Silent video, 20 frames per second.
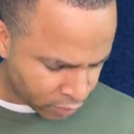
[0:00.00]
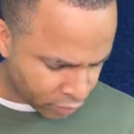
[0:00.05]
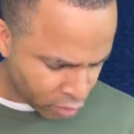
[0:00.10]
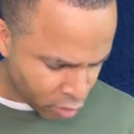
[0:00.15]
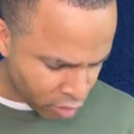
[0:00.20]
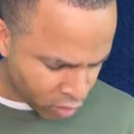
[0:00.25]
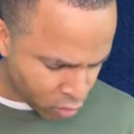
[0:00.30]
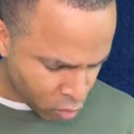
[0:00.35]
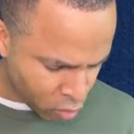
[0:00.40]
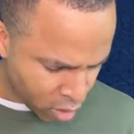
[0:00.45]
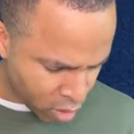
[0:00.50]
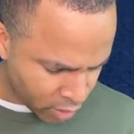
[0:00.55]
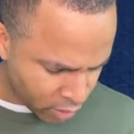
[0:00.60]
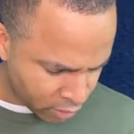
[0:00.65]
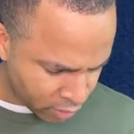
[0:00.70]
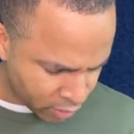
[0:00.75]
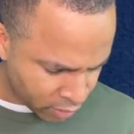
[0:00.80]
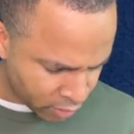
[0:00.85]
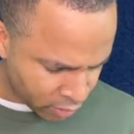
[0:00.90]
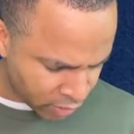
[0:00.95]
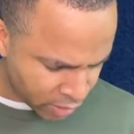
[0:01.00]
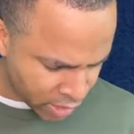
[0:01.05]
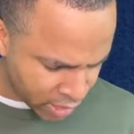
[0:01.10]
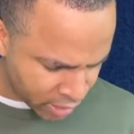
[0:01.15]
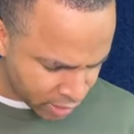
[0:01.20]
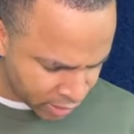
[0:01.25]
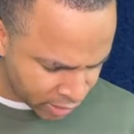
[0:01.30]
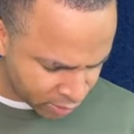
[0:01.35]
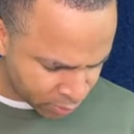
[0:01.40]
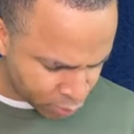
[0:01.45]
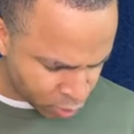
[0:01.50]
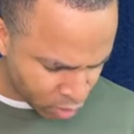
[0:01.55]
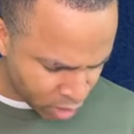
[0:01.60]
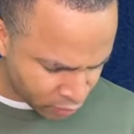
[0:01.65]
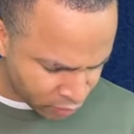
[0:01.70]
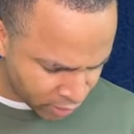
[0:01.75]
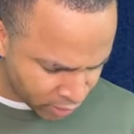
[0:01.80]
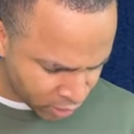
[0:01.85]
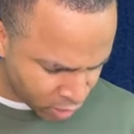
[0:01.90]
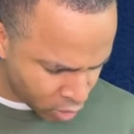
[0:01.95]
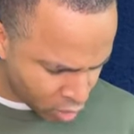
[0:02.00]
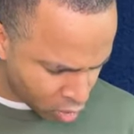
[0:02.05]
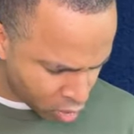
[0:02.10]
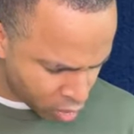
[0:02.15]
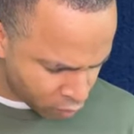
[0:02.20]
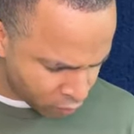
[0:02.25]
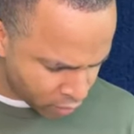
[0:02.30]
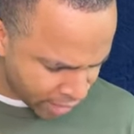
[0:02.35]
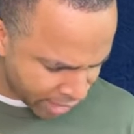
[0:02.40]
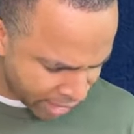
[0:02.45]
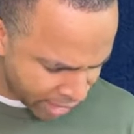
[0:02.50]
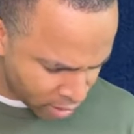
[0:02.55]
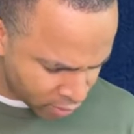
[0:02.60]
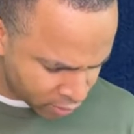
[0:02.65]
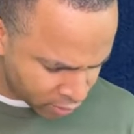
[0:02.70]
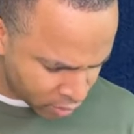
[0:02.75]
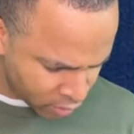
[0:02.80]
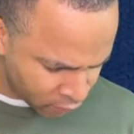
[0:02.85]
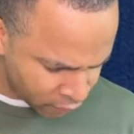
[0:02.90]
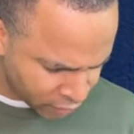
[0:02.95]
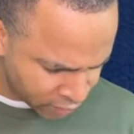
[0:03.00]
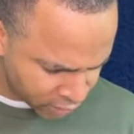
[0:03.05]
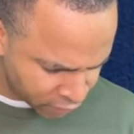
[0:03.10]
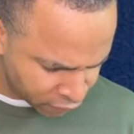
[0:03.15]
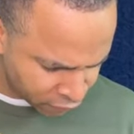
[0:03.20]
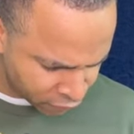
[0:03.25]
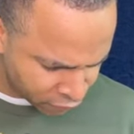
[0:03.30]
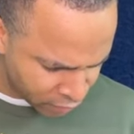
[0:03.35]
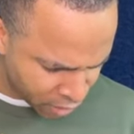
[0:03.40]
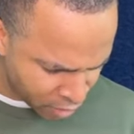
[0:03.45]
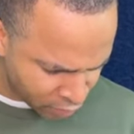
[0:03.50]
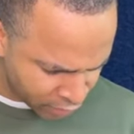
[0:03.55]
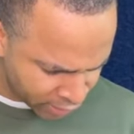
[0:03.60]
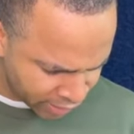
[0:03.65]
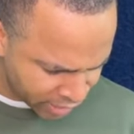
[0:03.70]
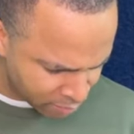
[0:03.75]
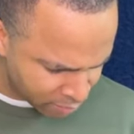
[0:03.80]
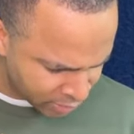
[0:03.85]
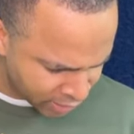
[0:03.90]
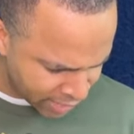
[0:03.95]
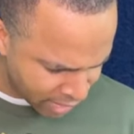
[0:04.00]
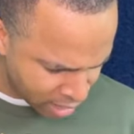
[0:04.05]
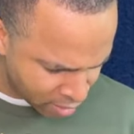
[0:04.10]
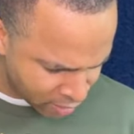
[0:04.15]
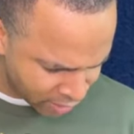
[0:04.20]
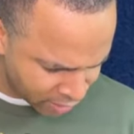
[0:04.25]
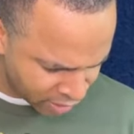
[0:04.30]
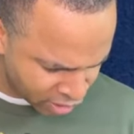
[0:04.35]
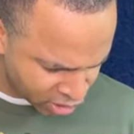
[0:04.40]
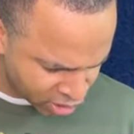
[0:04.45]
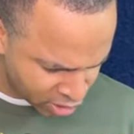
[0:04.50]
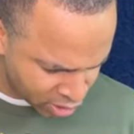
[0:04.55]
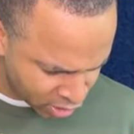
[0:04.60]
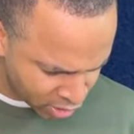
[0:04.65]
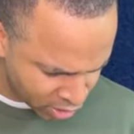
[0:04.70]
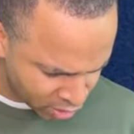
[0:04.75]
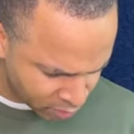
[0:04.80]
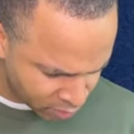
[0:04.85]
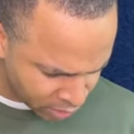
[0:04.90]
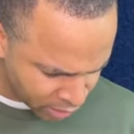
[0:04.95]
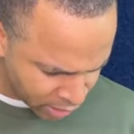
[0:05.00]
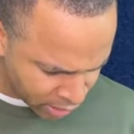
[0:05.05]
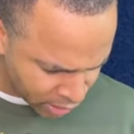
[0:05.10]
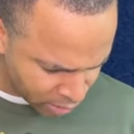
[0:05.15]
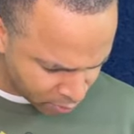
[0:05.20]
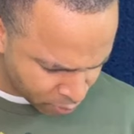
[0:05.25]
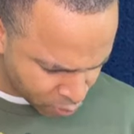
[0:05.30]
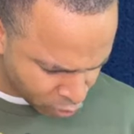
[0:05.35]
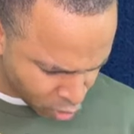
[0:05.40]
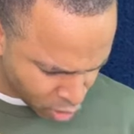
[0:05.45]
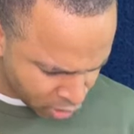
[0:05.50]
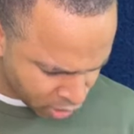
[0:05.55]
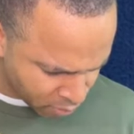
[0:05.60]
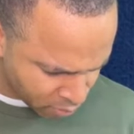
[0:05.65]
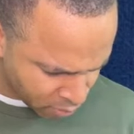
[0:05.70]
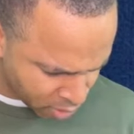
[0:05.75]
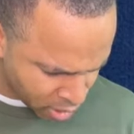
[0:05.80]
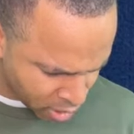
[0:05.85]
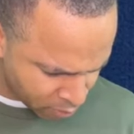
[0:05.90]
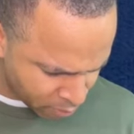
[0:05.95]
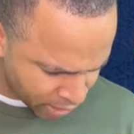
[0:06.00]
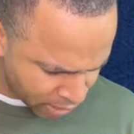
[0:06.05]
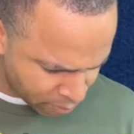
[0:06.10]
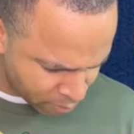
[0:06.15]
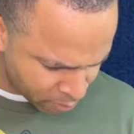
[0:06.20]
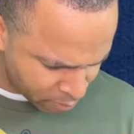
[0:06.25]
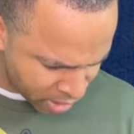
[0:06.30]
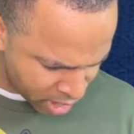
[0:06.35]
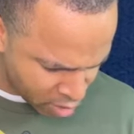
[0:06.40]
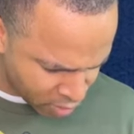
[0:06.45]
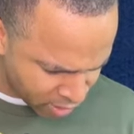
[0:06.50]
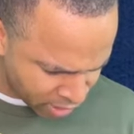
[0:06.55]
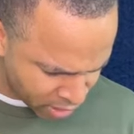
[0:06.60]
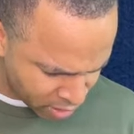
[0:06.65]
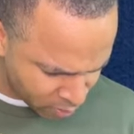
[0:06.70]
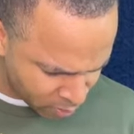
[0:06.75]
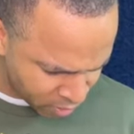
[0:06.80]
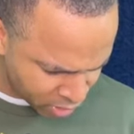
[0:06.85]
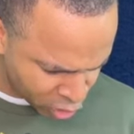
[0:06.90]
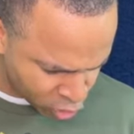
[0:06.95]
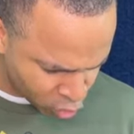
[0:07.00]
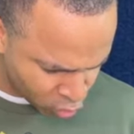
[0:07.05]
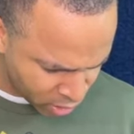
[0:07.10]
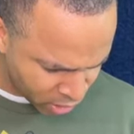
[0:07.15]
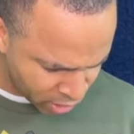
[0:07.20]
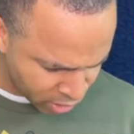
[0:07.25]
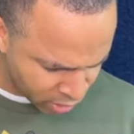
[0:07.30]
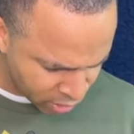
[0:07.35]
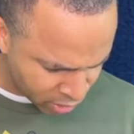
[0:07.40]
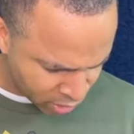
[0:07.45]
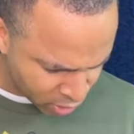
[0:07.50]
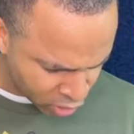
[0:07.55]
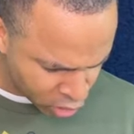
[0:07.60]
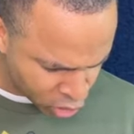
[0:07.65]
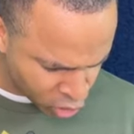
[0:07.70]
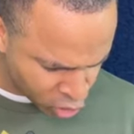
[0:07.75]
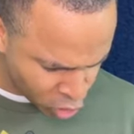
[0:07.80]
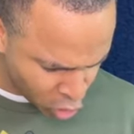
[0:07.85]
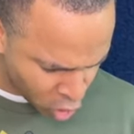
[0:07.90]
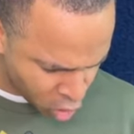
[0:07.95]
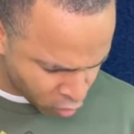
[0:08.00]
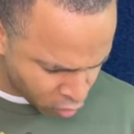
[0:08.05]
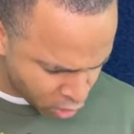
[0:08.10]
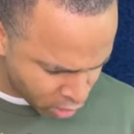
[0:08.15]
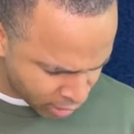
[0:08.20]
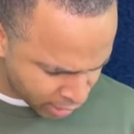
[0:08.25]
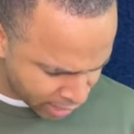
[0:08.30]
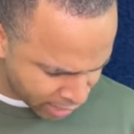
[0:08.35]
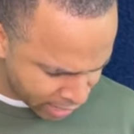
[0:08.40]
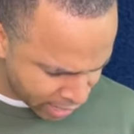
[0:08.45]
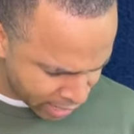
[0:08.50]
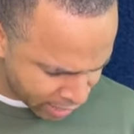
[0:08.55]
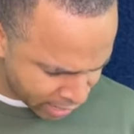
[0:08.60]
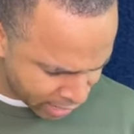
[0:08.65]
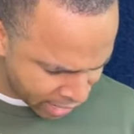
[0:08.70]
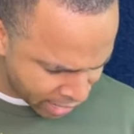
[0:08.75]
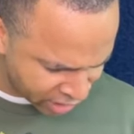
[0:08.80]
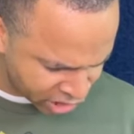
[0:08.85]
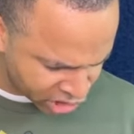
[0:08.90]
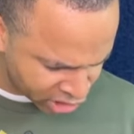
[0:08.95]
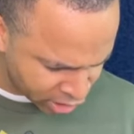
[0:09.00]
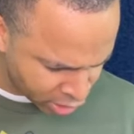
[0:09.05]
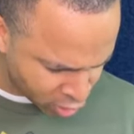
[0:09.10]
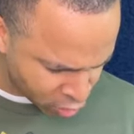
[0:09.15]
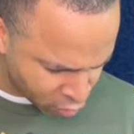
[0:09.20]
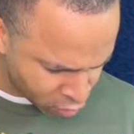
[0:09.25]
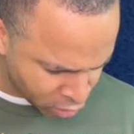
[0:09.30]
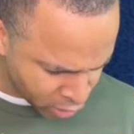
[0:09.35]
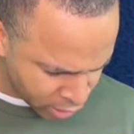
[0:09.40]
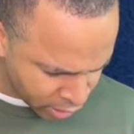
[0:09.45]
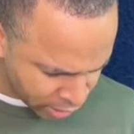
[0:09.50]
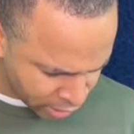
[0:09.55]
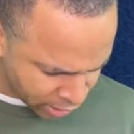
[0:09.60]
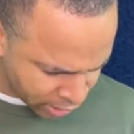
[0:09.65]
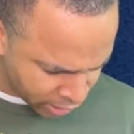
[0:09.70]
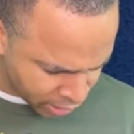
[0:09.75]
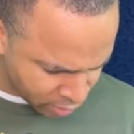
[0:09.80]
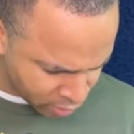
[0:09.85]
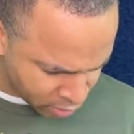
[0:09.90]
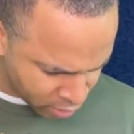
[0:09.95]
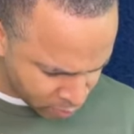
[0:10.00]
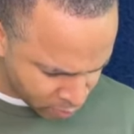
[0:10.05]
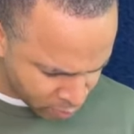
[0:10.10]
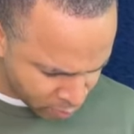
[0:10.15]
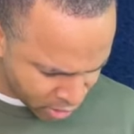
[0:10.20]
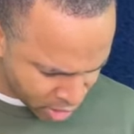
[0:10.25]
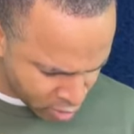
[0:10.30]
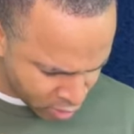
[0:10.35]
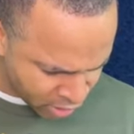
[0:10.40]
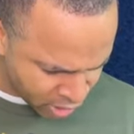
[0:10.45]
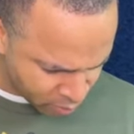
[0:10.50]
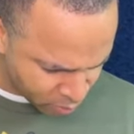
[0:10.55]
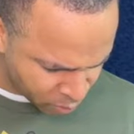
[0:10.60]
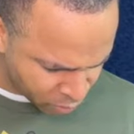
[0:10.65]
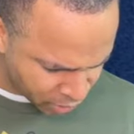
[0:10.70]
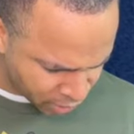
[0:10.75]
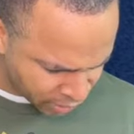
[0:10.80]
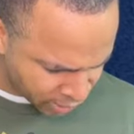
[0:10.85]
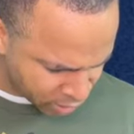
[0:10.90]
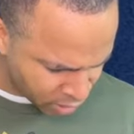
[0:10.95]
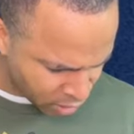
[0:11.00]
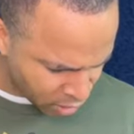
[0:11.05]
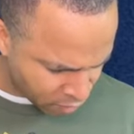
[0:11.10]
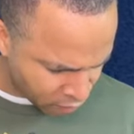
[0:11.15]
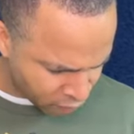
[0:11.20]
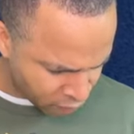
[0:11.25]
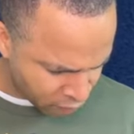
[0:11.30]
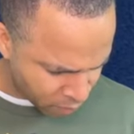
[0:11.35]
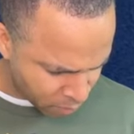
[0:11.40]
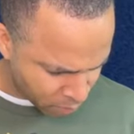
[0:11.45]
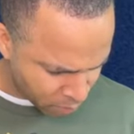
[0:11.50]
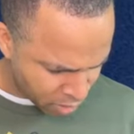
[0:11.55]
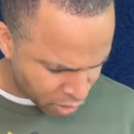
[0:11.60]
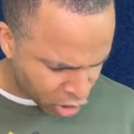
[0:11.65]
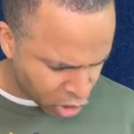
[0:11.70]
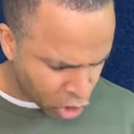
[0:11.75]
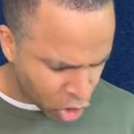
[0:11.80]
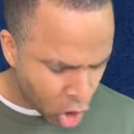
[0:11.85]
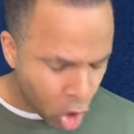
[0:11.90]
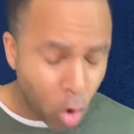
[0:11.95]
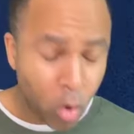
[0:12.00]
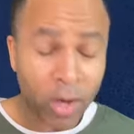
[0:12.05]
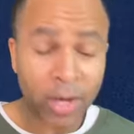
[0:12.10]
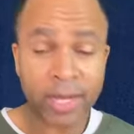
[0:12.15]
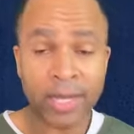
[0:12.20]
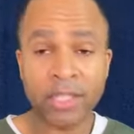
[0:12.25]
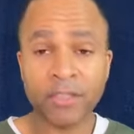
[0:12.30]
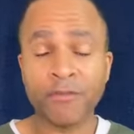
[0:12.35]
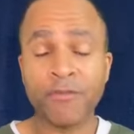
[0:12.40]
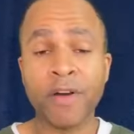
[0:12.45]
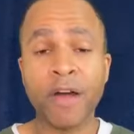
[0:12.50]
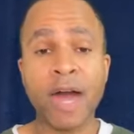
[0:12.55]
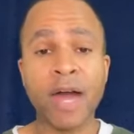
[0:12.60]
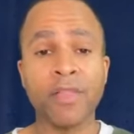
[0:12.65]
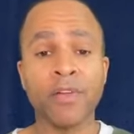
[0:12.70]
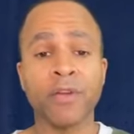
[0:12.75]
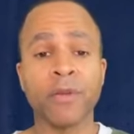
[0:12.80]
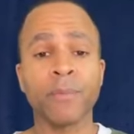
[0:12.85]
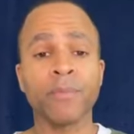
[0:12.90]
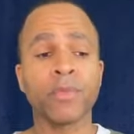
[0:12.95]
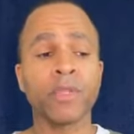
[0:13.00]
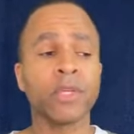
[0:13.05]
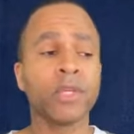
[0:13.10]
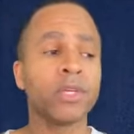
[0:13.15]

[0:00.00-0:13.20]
31 Then his brethren and all the house of his father came down and took him and brought him up and buried him between Zorah and Eshtaol in the burying place of Manoah his father.